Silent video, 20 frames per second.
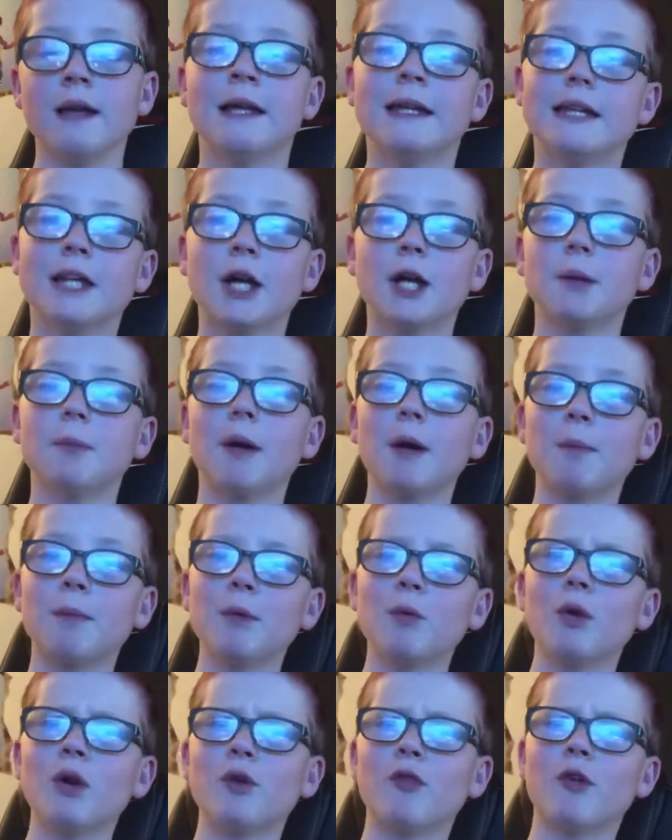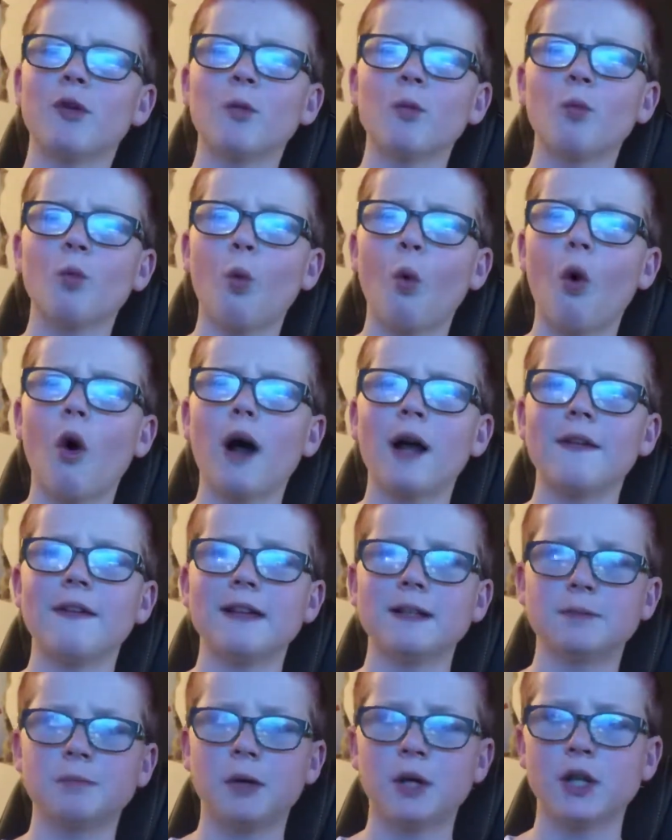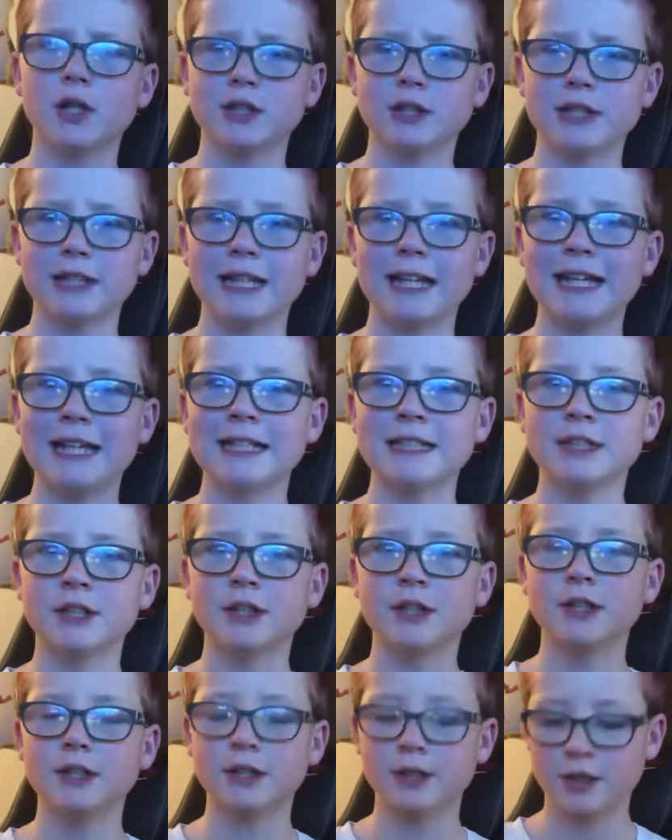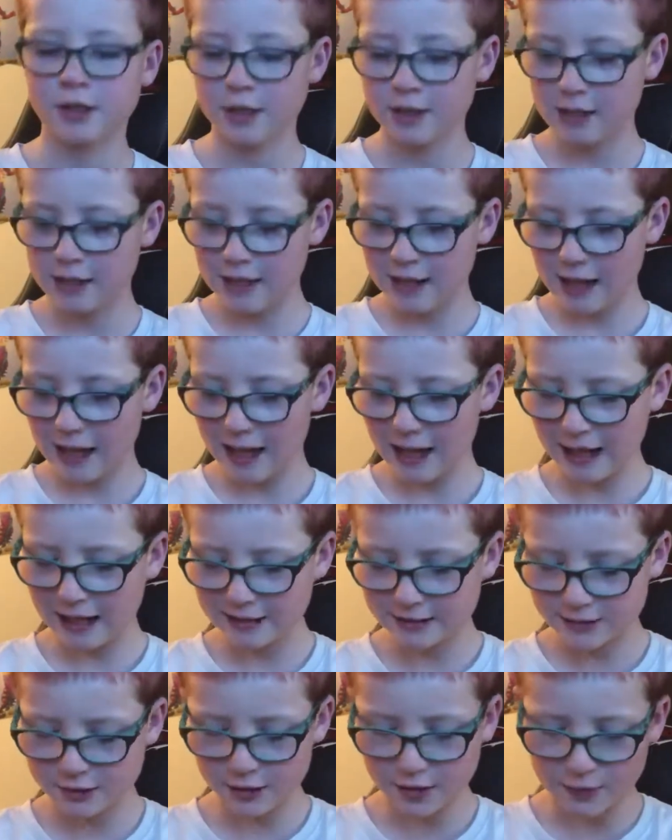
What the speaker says: Now you might be wondering why this person isn't at